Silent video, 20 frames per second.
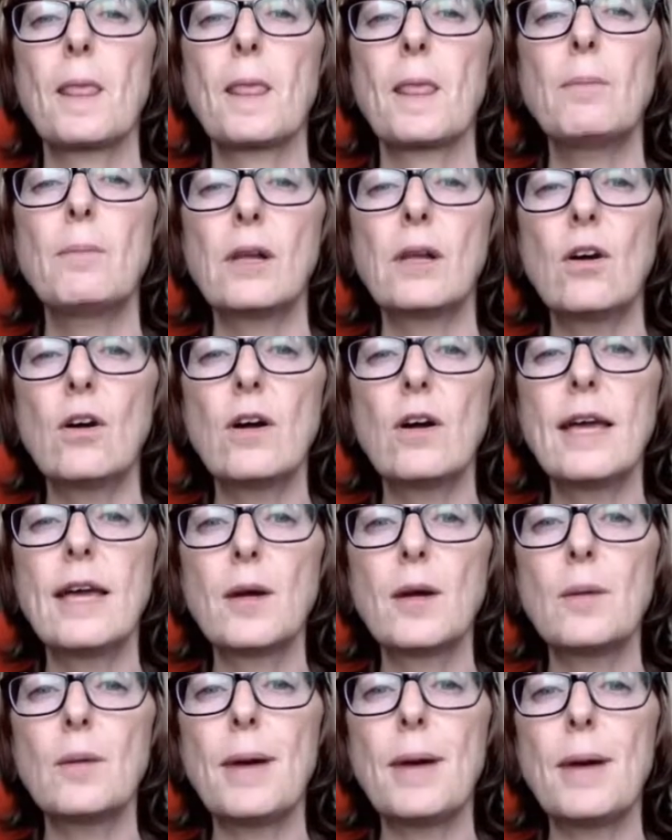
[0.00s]
belonging
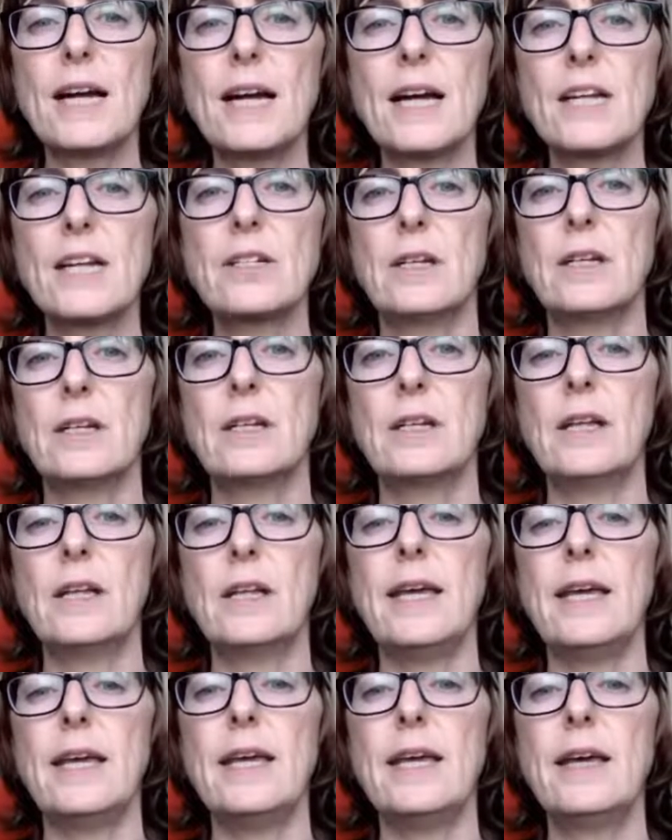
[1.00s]

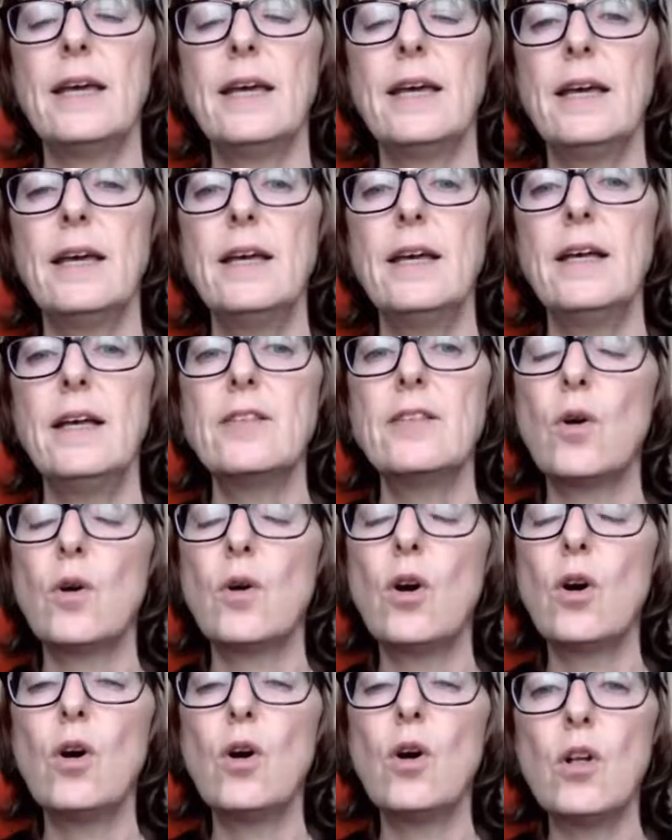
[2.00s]
compassionately to
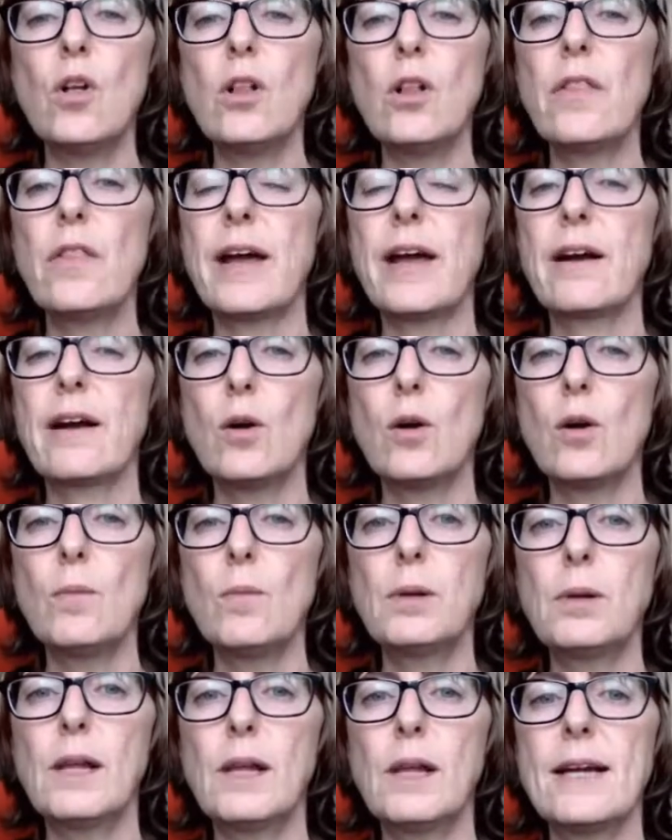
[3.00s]
all their
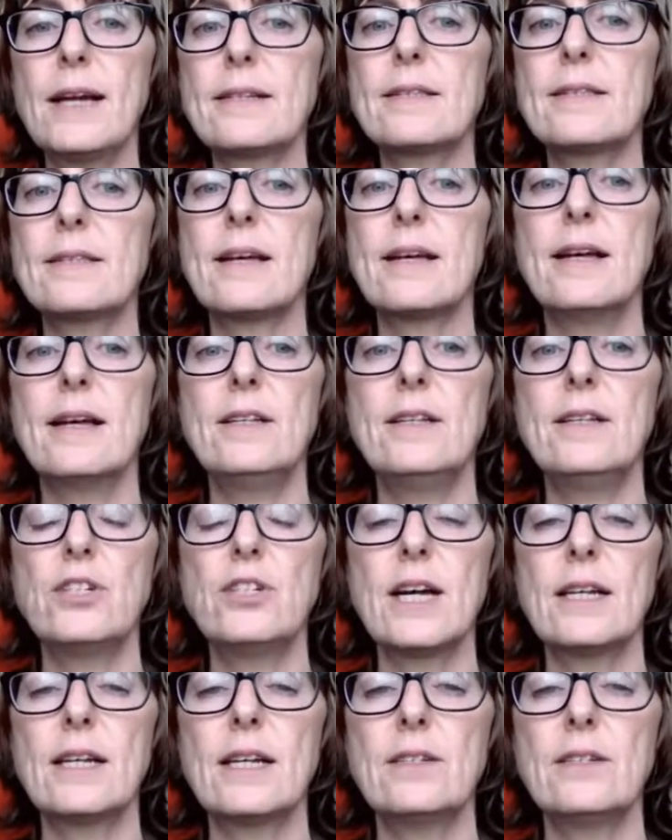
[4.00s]
complex and
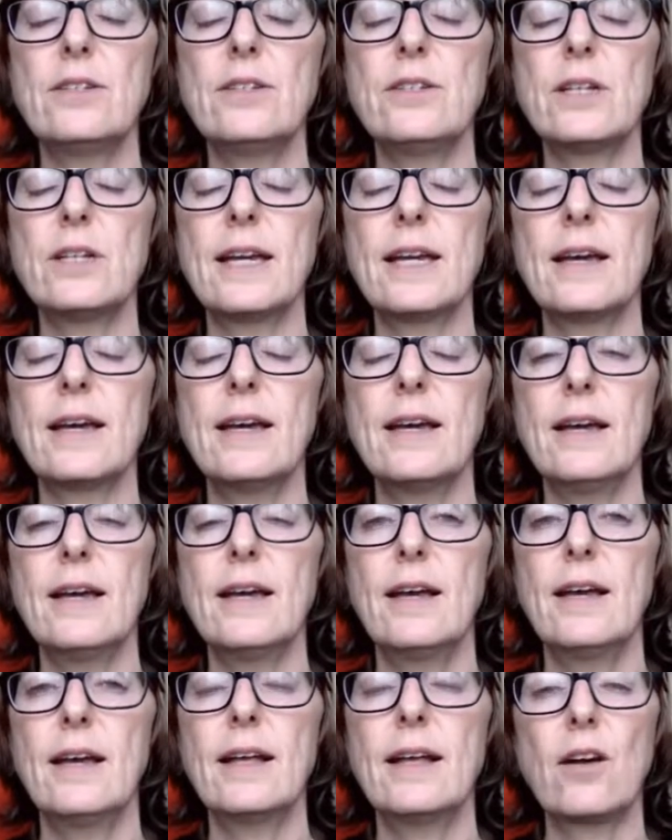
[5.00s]
challenging
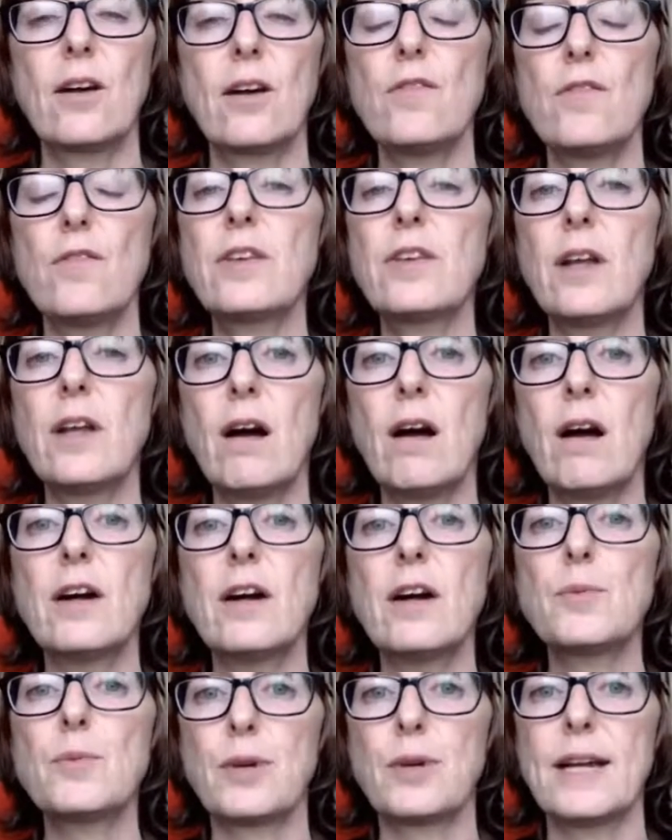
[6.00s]
and often
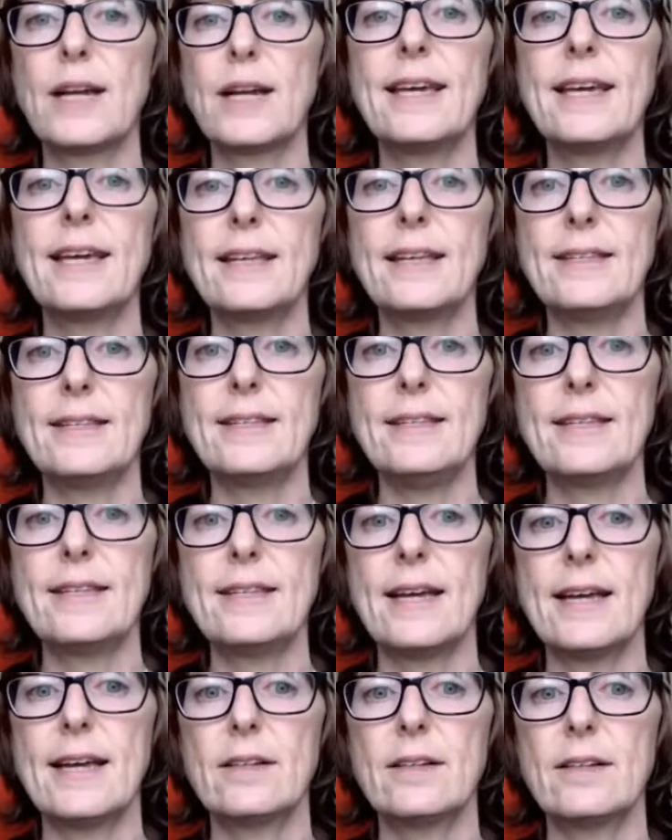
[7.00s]
heartbreaking
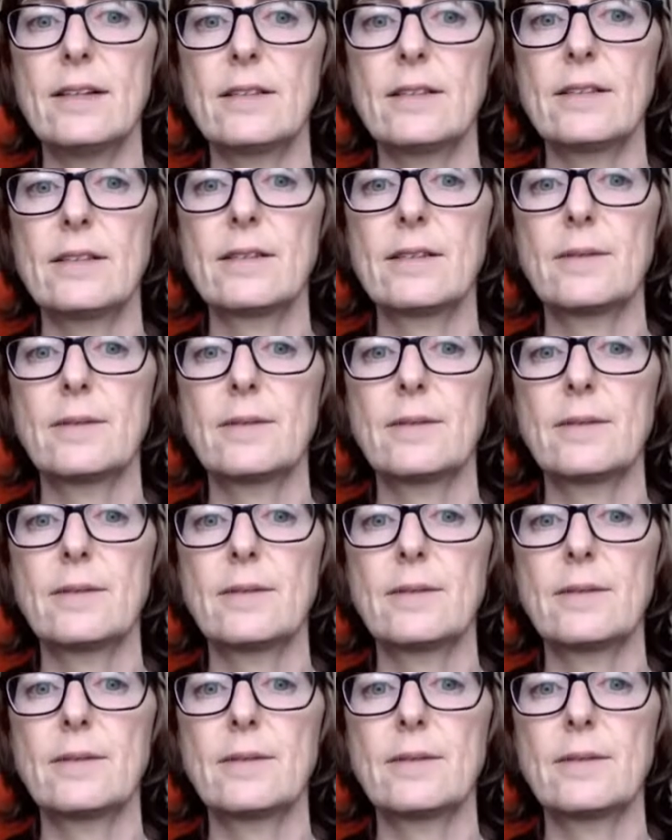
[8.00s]
details.